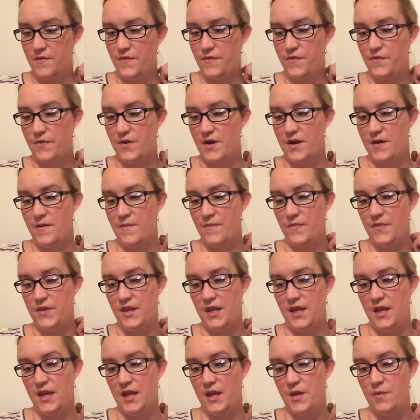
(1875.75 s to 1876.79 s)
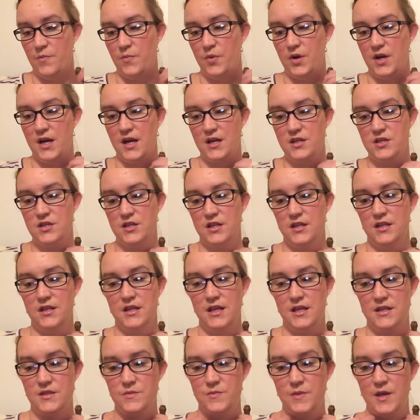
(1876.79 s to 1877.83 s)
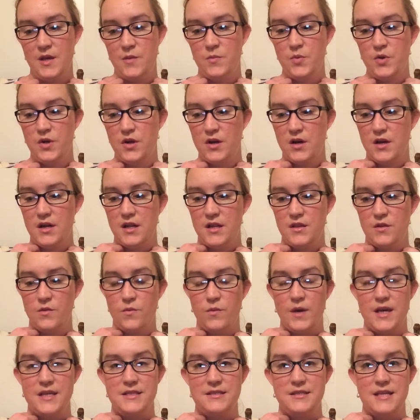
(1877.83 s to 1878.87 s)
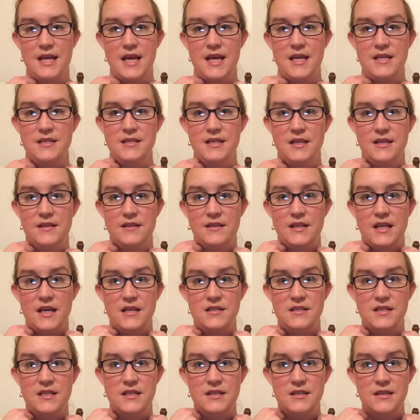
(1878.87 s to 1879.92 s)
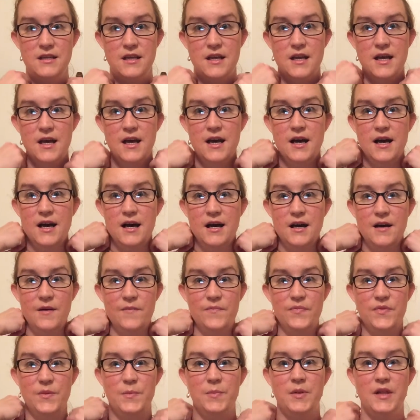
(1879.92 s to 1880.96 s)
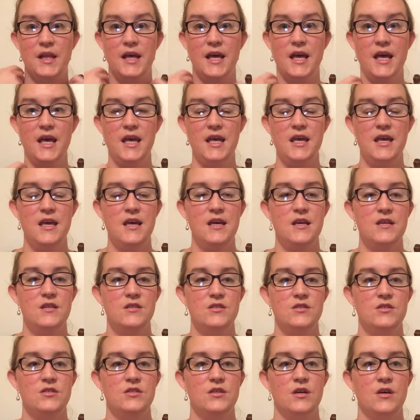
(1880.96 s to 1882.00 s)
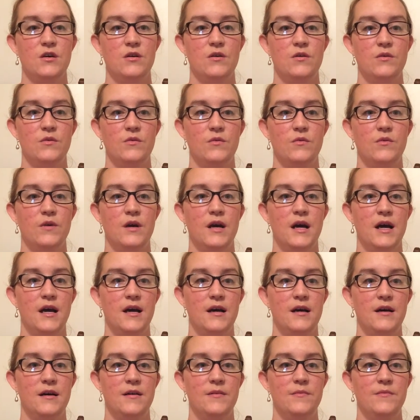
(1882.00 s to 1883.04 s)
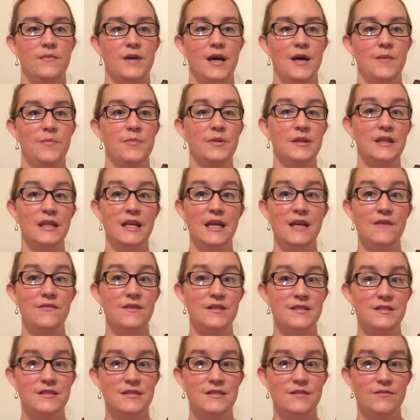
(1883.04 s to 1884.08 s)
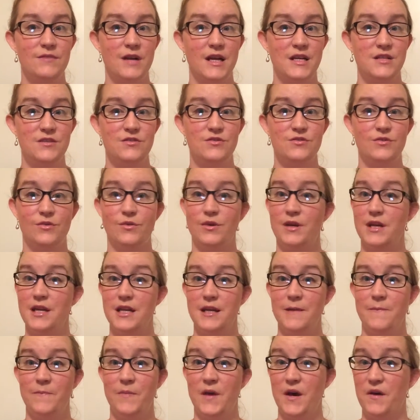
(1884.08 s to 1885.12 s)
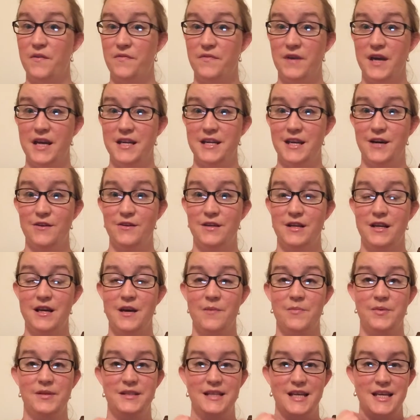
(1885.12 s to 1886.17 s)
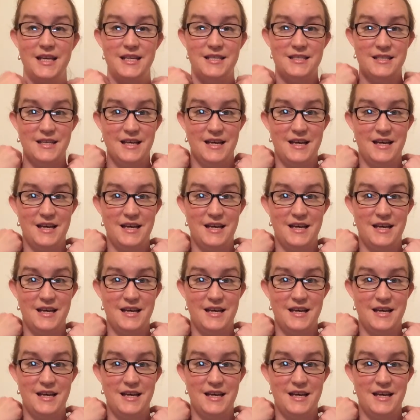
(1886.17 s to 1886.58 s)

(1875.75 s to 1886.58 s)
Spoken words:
from the production that's being put on in the West End in London, the play. So I believe it's the right story. I'll find out in a couple days,